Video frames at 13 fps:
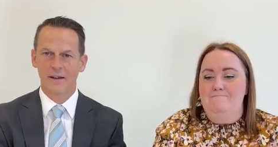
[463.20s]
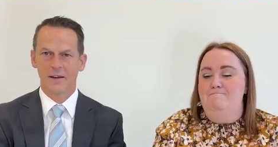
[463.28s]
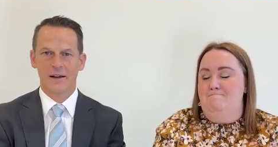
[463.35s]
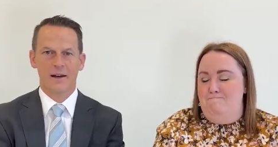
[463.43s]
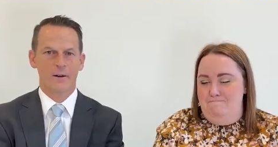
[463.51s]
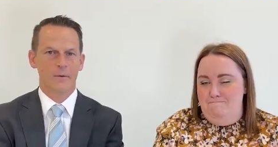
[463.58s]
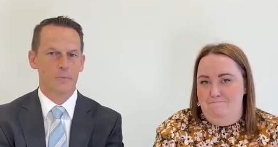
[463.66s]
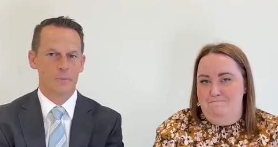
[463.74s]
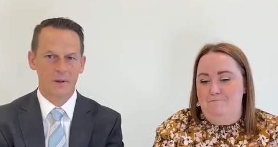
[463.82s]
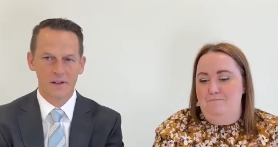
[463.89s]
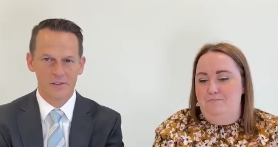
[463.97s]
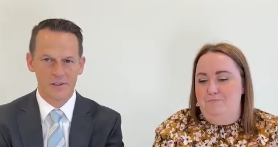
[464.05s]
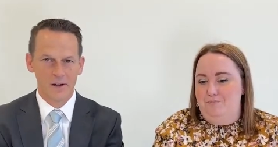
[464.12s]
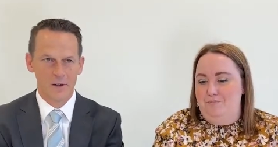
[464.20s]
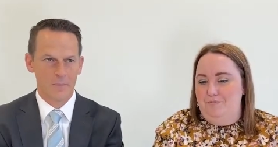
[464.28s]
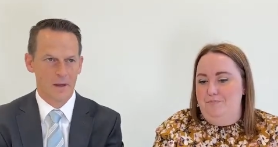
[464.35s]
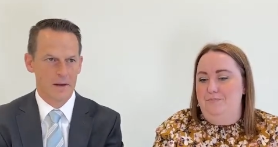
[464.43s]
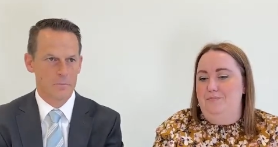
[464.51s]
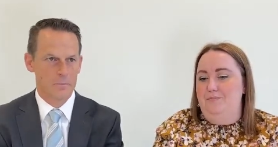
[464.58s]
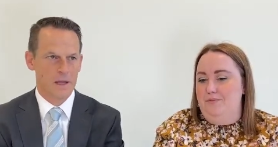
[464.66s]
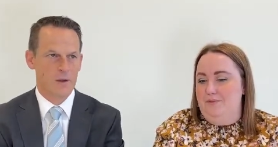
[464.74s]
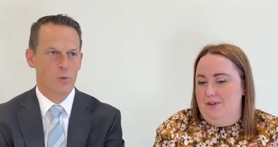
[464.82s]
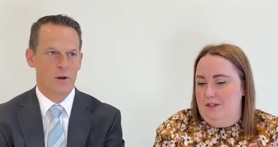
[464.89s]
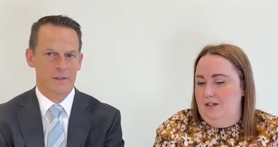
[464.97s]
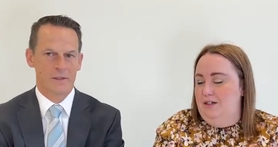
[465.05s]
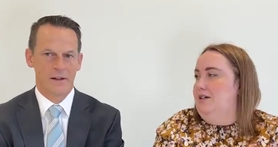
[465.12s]
Speaker 1: Mm-hmm. Uh, please come and be
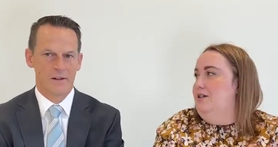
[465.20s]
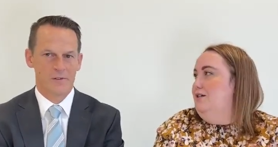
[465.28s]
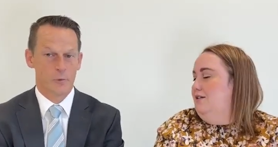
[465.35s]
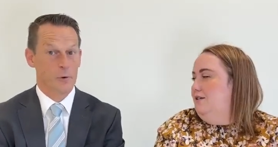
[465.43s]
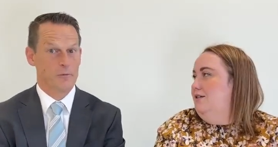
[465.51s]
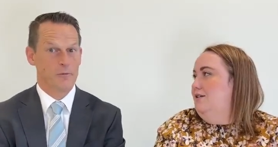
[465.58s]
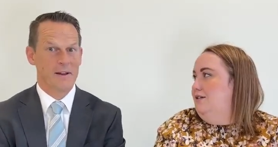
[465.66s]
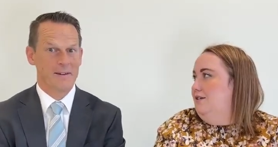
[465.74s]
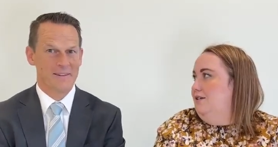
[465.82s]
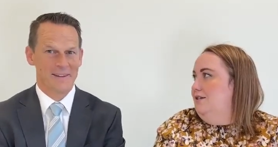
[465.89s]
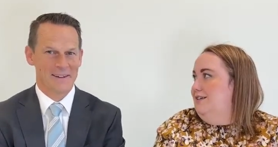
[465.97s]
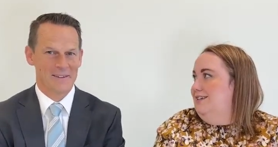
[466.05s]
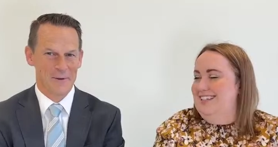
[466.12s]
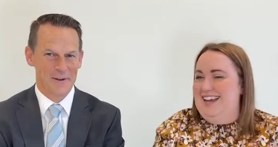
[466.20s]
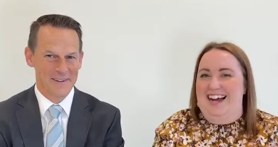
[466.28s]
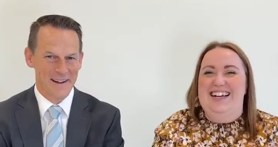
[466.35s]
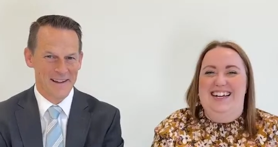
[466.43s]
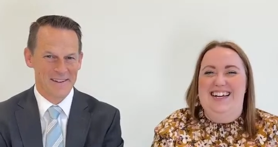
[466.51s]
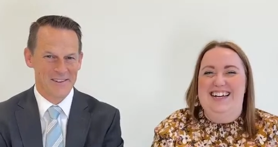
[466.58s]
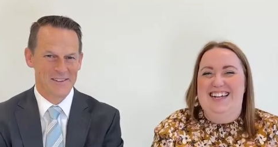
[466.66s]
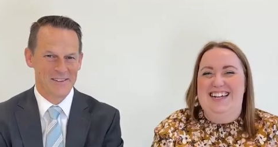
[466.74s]
with us. We're friendly, we're nice.